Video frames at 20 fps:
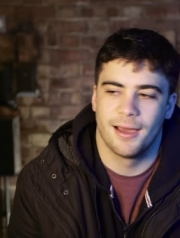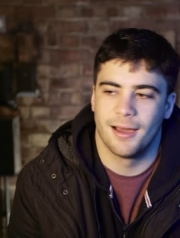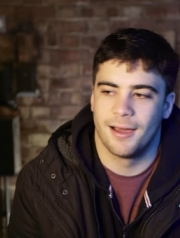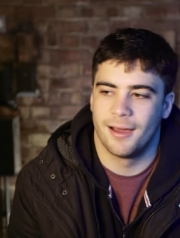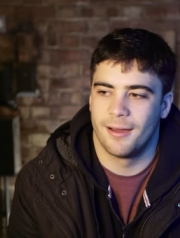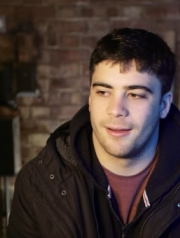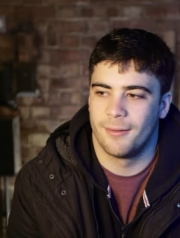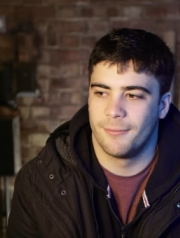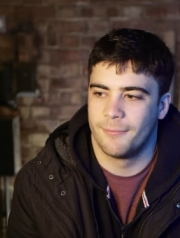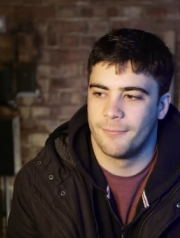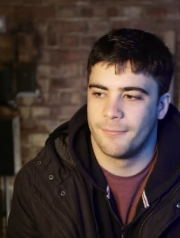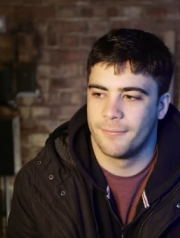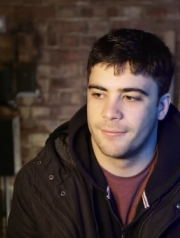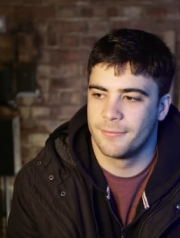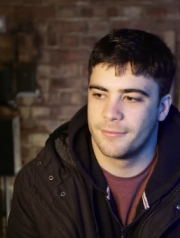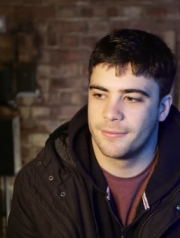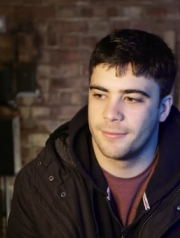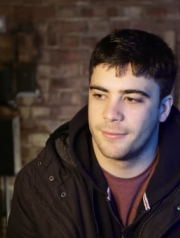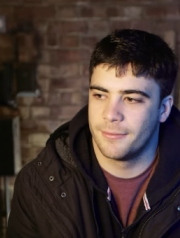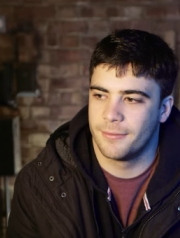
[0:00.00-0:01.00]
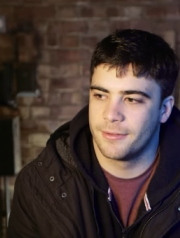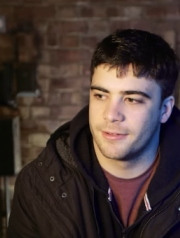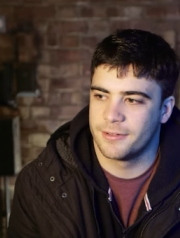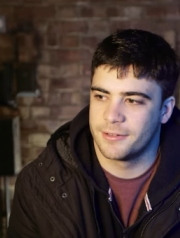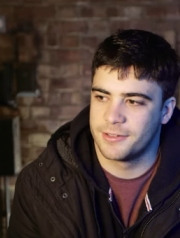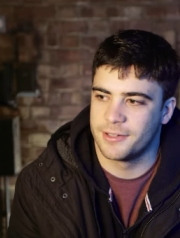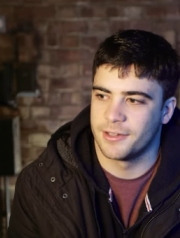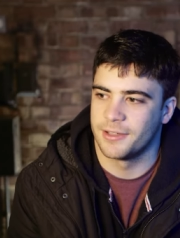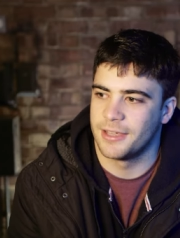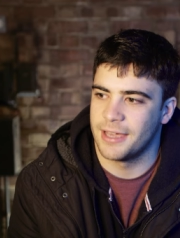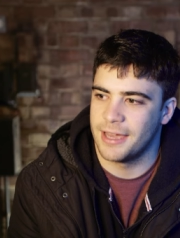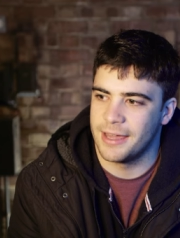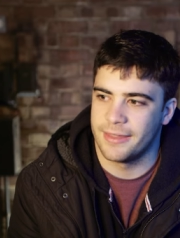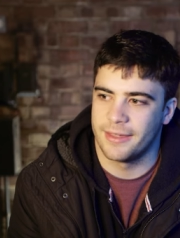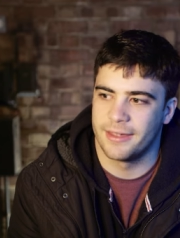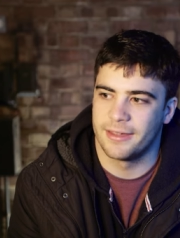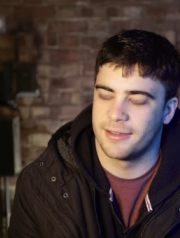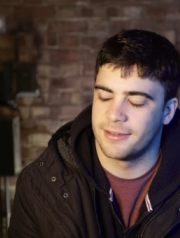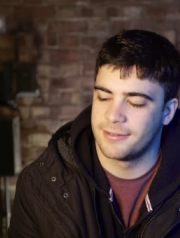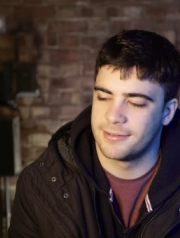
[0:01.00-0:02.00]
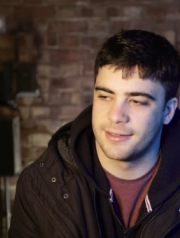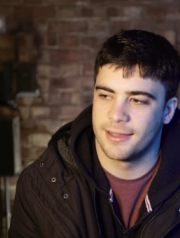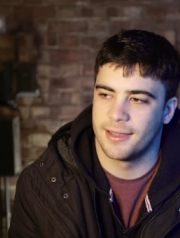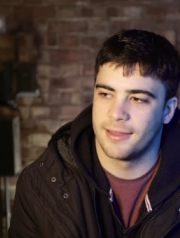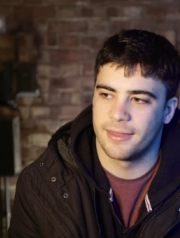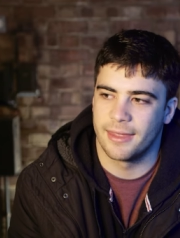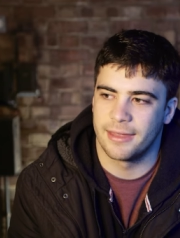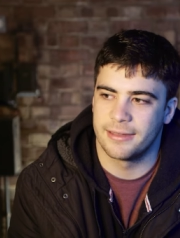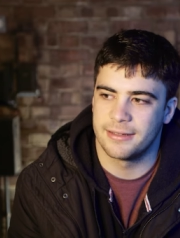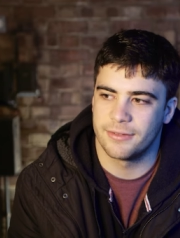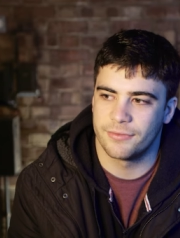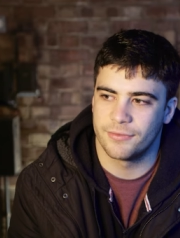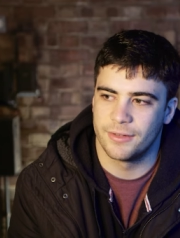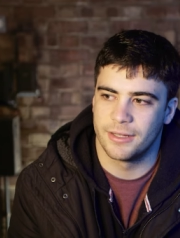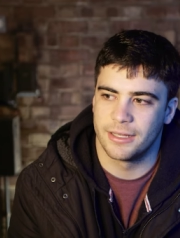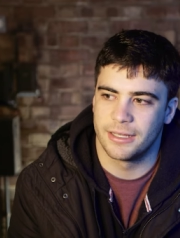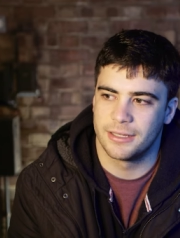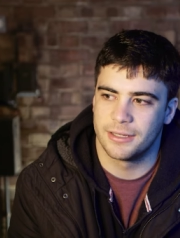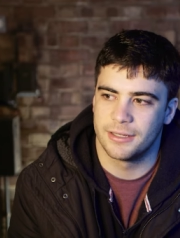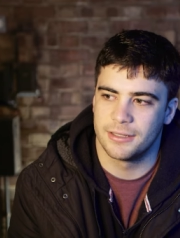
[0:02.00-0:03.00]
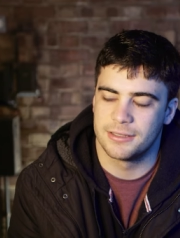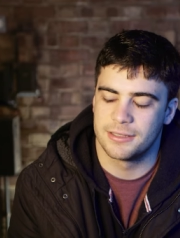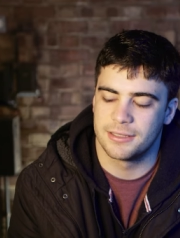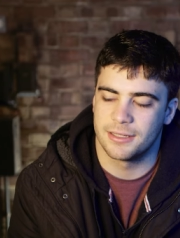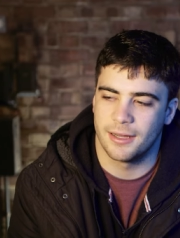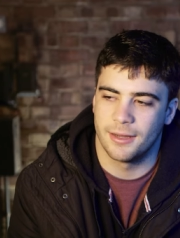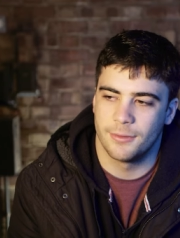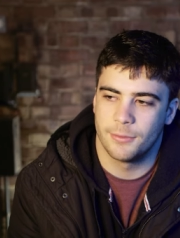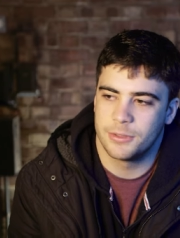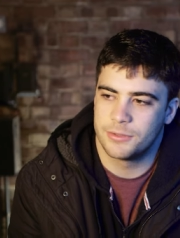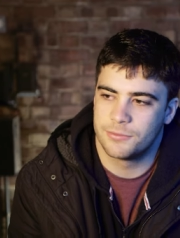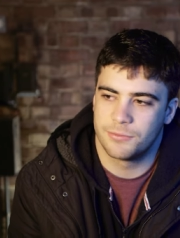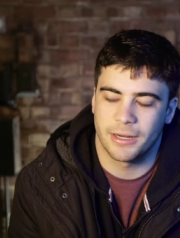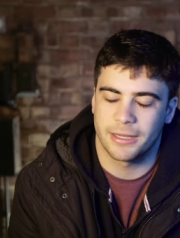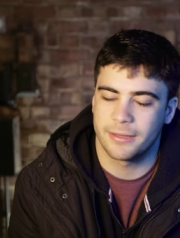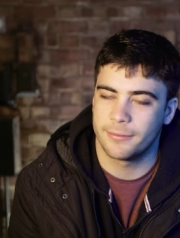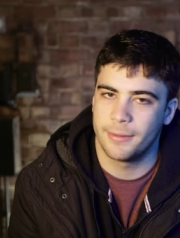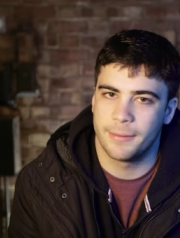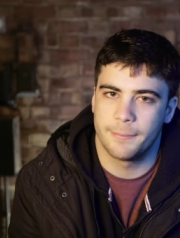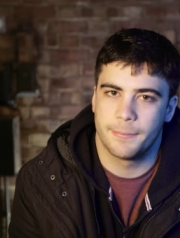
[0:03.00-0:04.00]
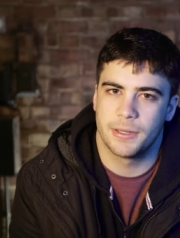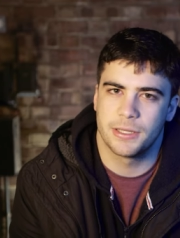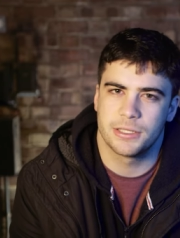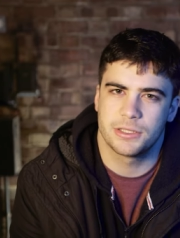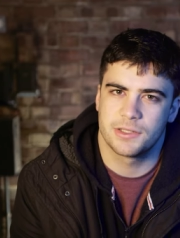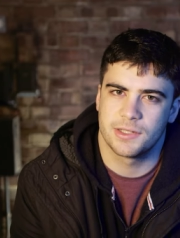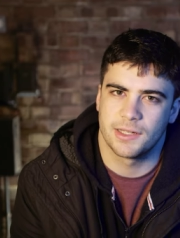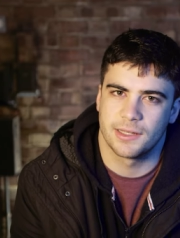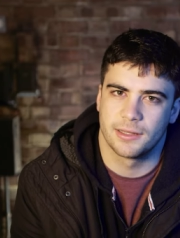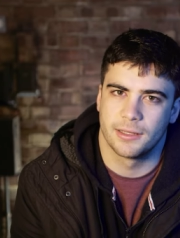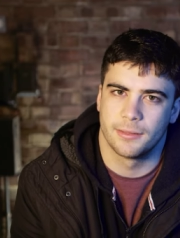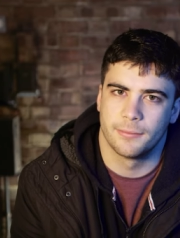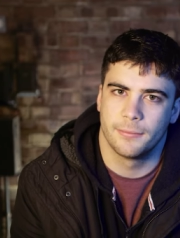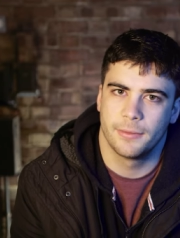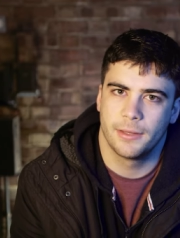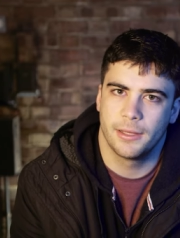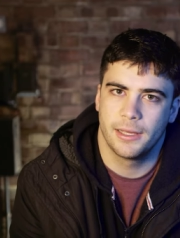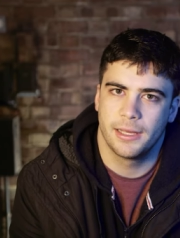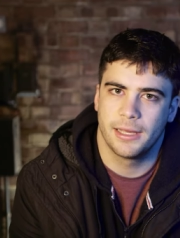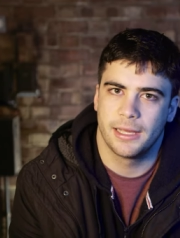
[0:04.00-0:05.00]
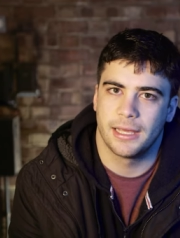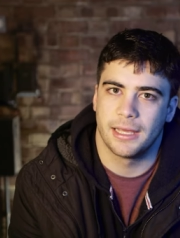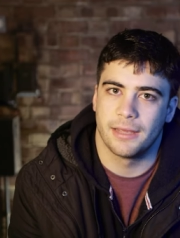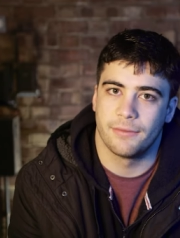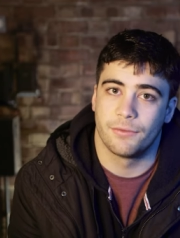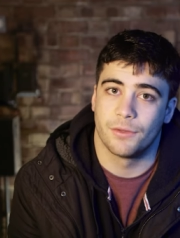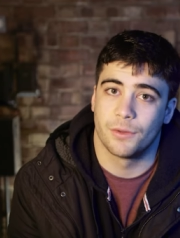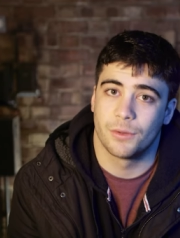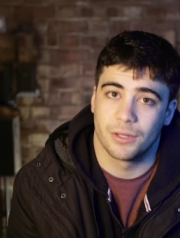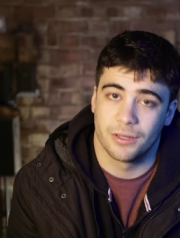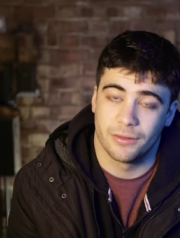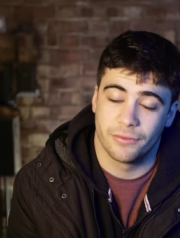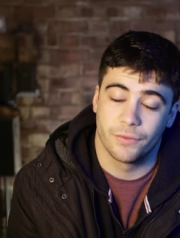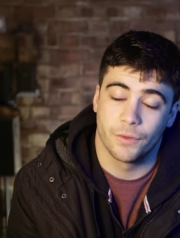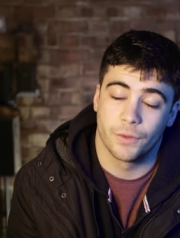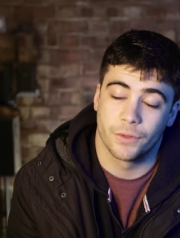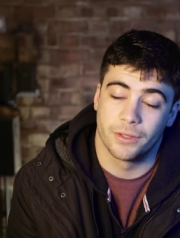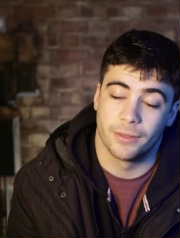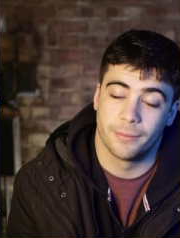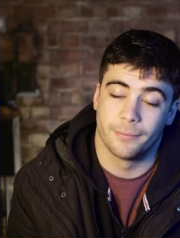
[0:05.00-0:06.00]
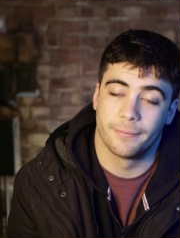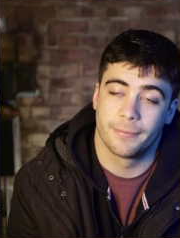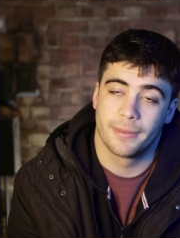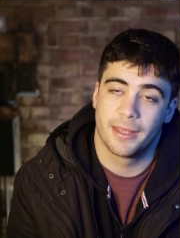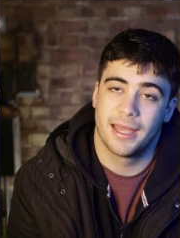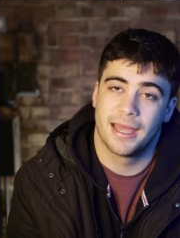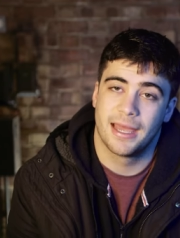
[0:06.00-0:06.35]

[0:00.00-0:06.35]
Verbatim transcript: Um, so yeah, they, they're definitely good. I would recommend purchasing them if you can afford them,